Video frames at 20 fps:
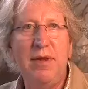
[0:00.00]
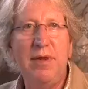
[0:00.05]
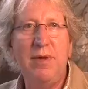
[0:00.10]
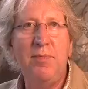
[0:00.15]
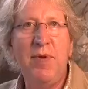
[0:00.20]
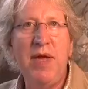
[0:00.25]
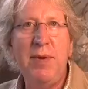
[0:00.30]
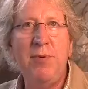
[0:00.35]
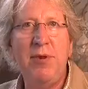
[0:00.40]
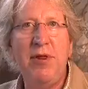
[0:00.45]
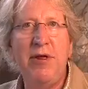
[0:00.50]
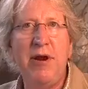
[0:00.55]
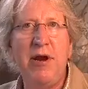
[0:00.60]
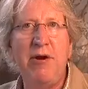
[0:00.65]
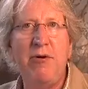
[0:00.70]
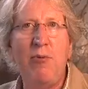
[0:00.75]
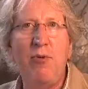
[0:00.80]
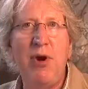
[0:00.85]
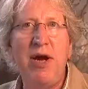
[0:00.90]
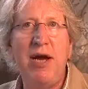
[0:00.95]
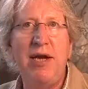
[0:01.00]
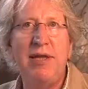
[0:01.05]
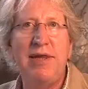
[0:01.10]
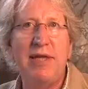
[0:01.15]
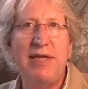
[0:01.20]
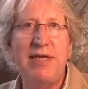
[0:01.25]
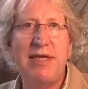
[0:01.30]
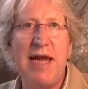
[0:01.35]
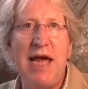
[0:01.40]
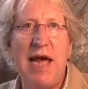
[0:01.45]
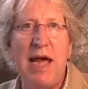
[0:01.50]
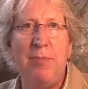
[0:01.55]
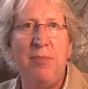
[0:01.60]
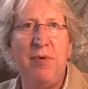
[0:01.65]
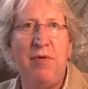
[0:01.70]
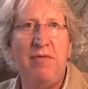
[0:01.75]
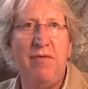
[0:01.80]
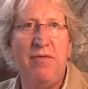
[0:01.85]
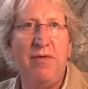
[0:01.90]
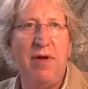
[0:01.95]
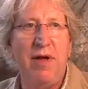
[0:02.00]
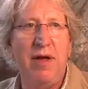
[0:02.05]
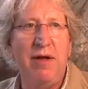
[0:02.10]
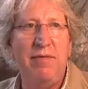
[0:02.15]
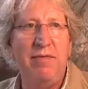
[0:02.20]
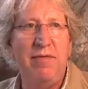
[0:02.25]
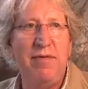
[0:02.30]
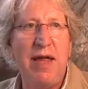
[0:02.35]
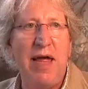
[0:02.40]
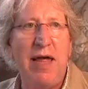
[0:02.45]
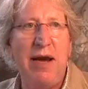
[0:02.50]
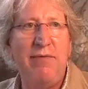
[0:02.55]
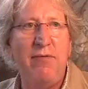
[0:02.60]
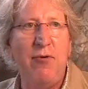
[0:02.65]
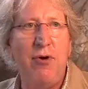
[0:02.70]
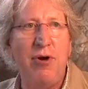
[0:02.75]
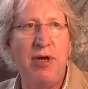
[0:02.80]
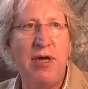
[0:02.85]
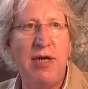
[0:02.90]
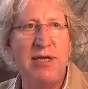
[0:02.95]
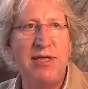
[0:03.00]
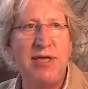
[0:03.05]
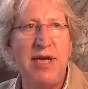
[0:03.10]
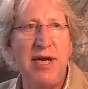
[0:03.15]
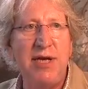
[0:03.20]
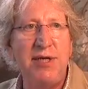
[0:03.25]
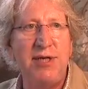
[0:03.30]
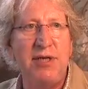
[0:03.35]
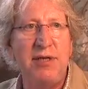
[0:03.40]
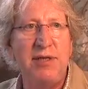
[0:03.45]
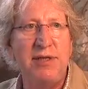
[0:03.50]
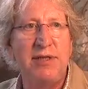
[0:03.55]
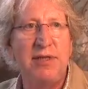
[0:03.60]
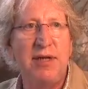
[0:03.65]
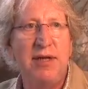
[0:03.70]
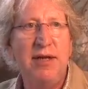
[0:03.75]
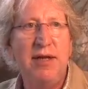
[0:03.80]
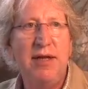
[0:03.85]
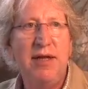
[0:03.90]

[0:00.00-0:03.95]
the people that are way at the top of a lot of organizations